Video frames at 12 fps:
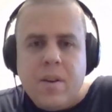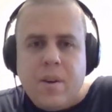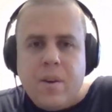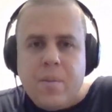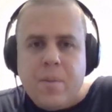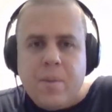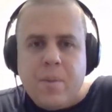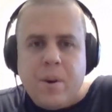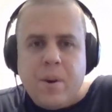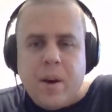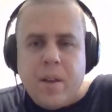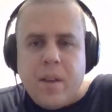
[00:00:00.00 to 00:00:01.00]
people
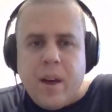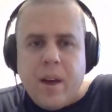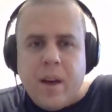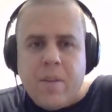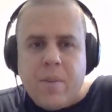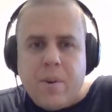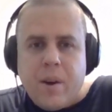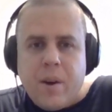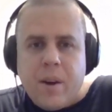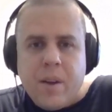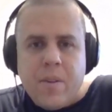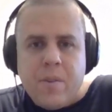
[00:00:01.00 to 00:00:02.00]
like that were
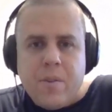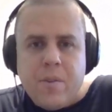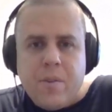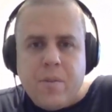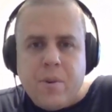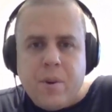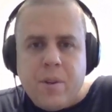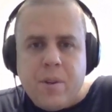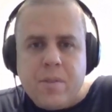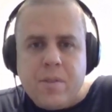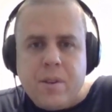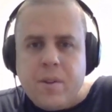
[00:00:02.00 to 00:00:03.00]
like in the
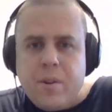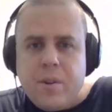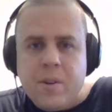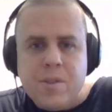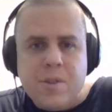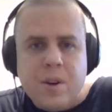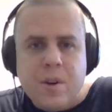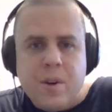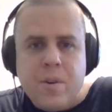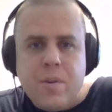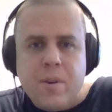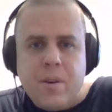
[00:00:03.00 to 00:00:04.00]
240s, and
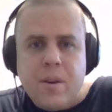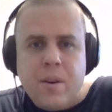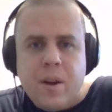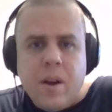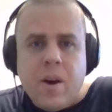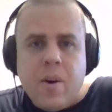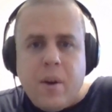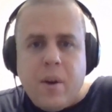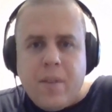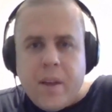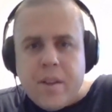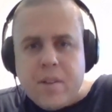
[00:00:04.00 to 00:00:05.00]
Klitschko, and oh, I
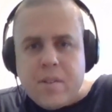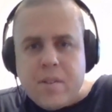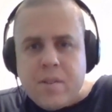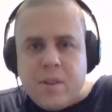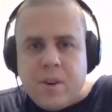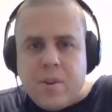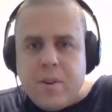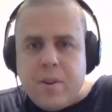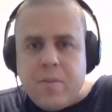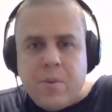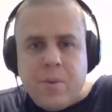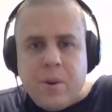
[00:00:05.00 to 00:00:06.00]
think this is
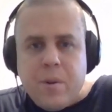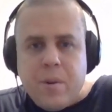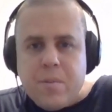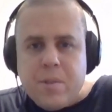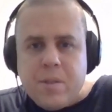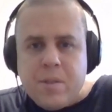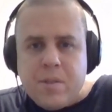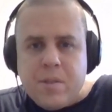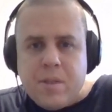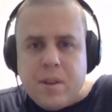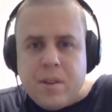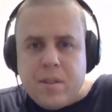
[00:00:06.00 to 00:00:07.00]
Cleveland Williams. This is
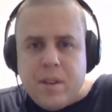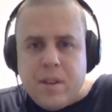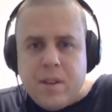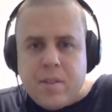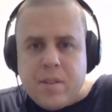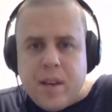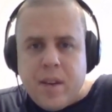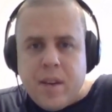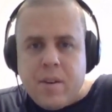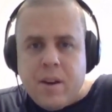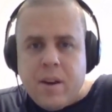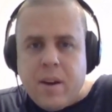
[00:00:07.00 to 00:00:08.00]
an insane
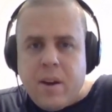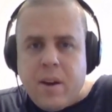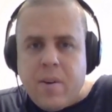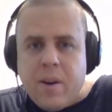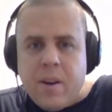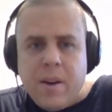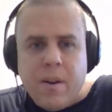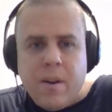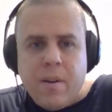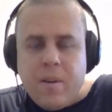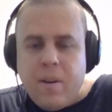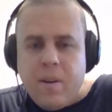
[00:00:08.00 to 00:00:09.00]
knockout right here.
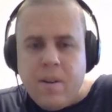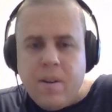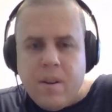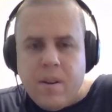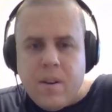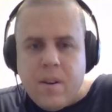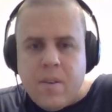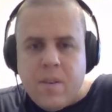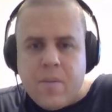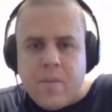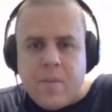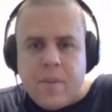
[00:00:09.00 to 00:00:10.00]

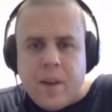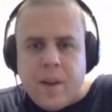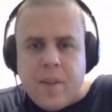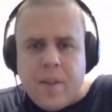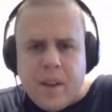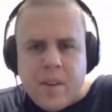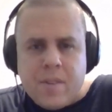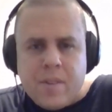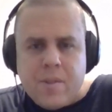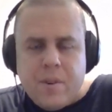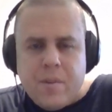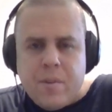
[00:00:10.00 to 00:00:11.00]
I think that's
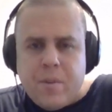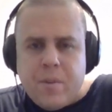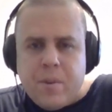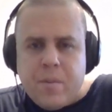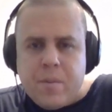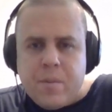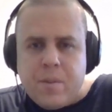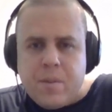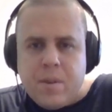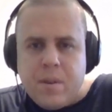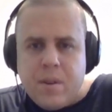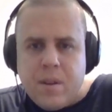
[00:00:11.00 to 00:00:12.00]
Cleveland Williams.
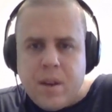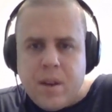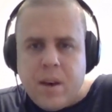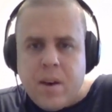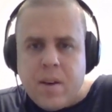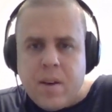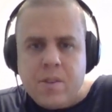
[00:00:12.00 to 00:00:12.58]
Yeah, he